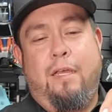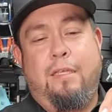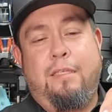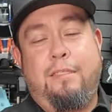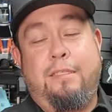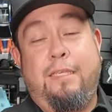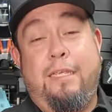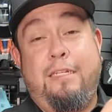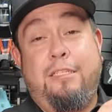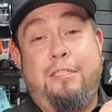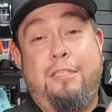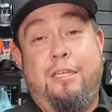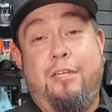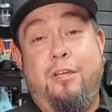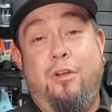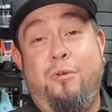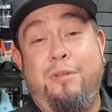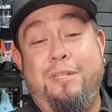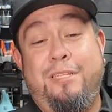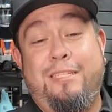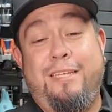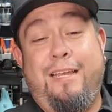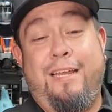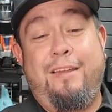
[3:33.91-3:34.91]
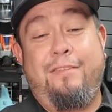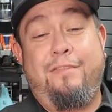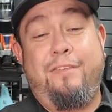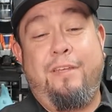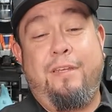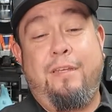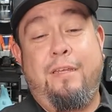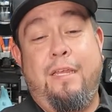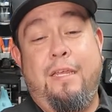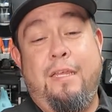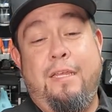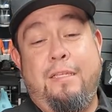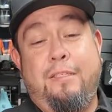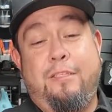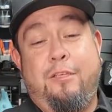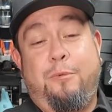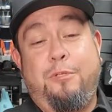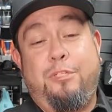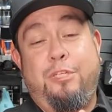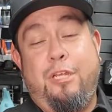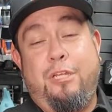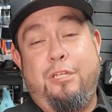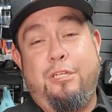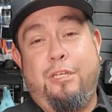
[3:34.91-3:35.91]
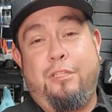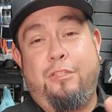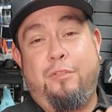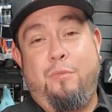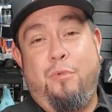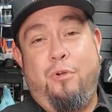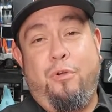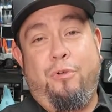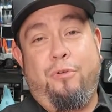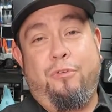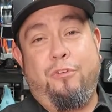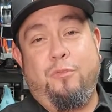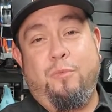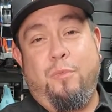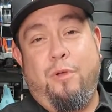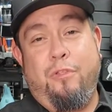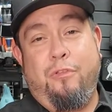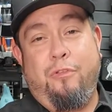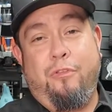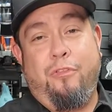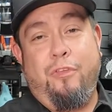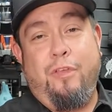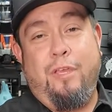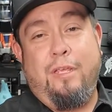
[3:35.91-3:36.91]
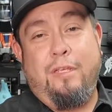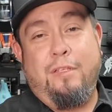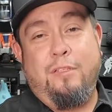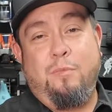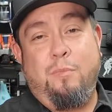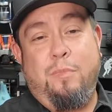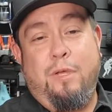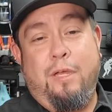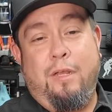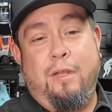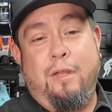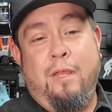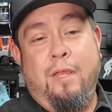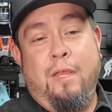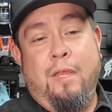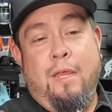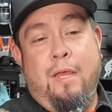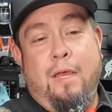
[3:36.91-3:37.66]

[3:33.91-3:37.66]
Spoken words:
seats that go inside of it, so I'll be changing out the motor and some other things, but